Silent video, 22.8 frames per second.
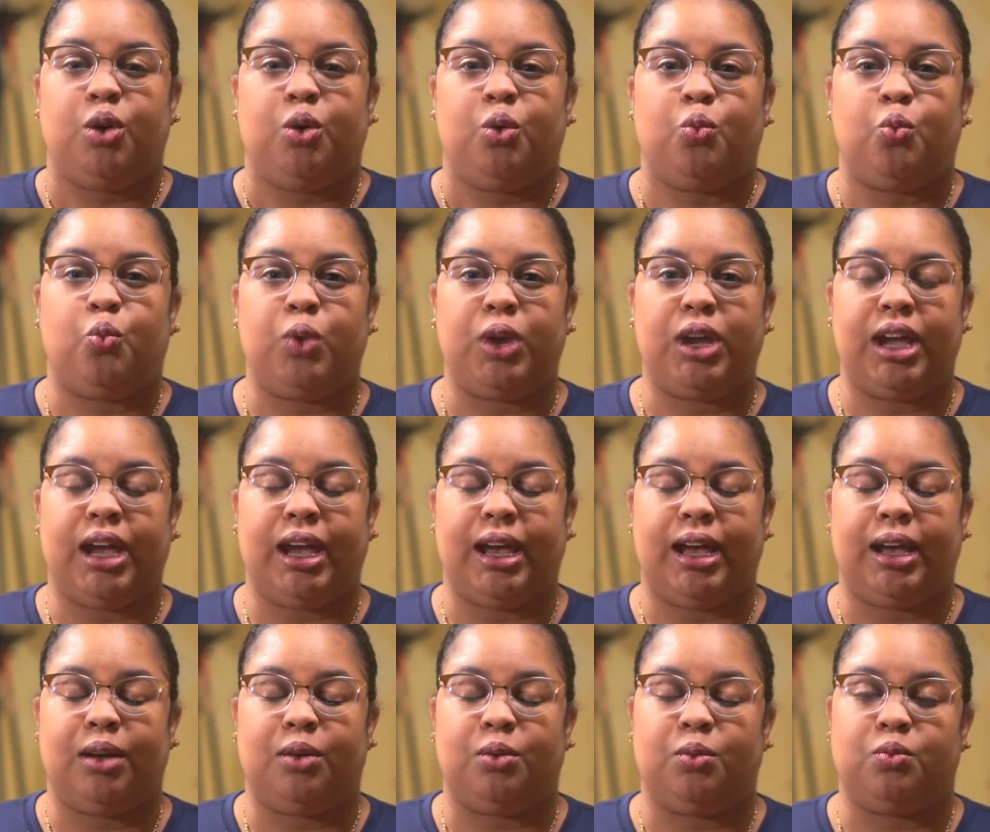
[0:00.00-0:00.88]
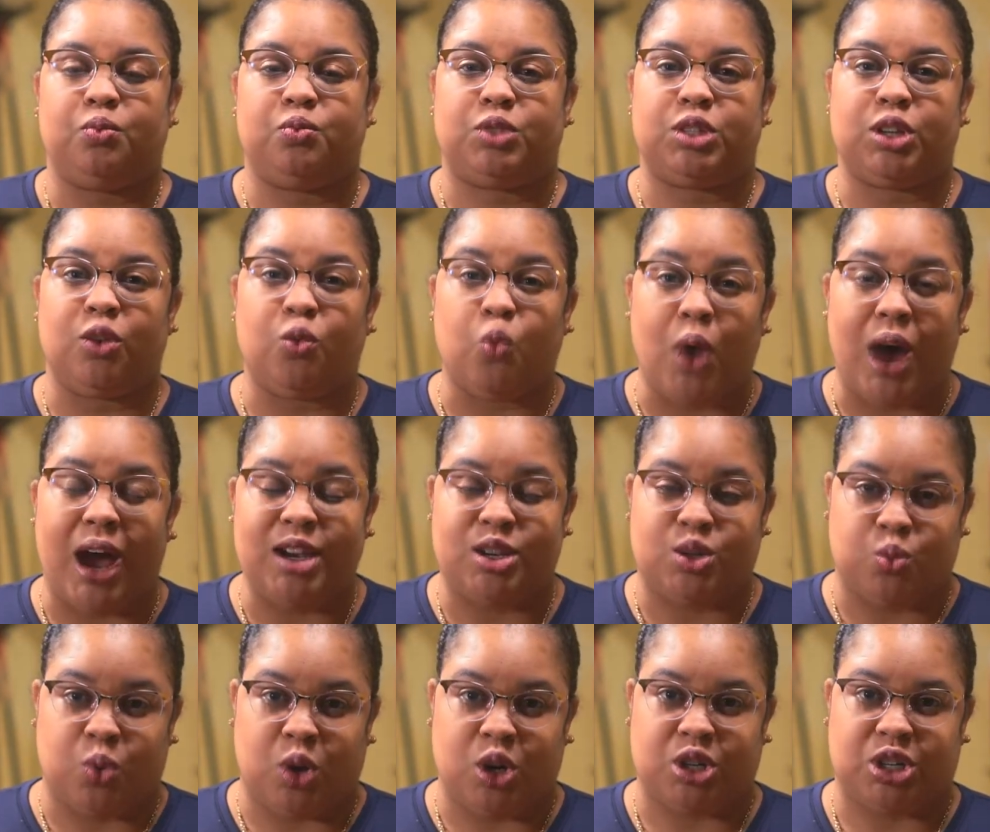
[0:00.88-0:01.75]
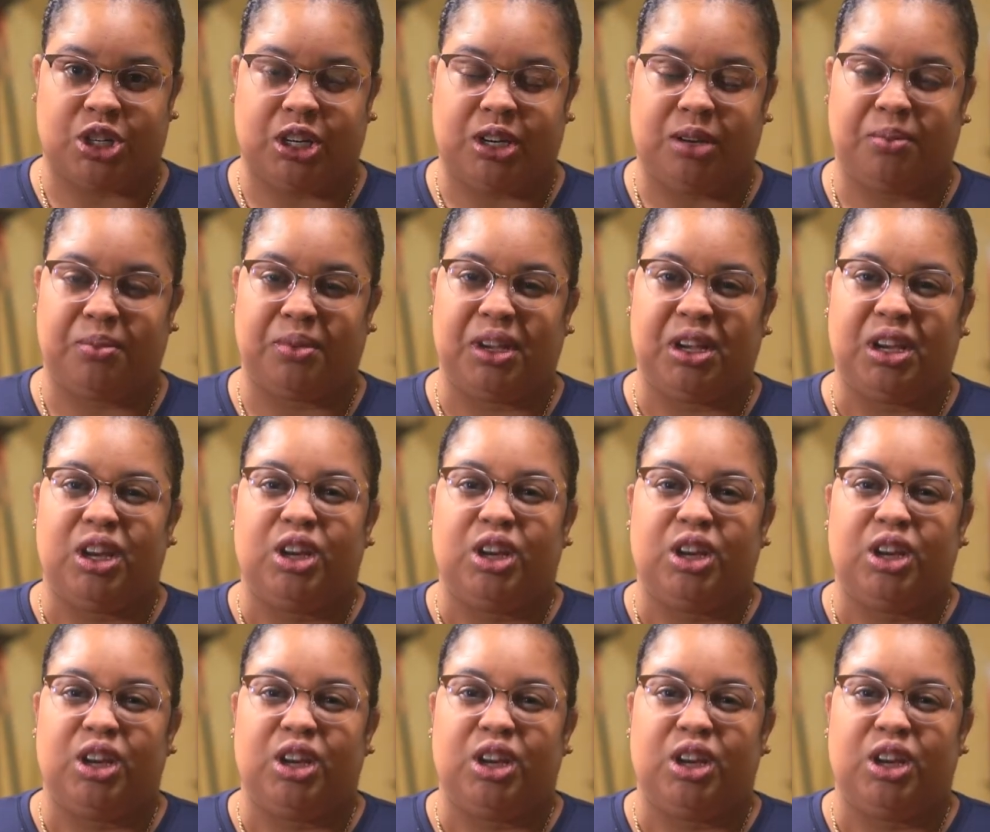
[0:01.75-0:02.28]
to watch worship.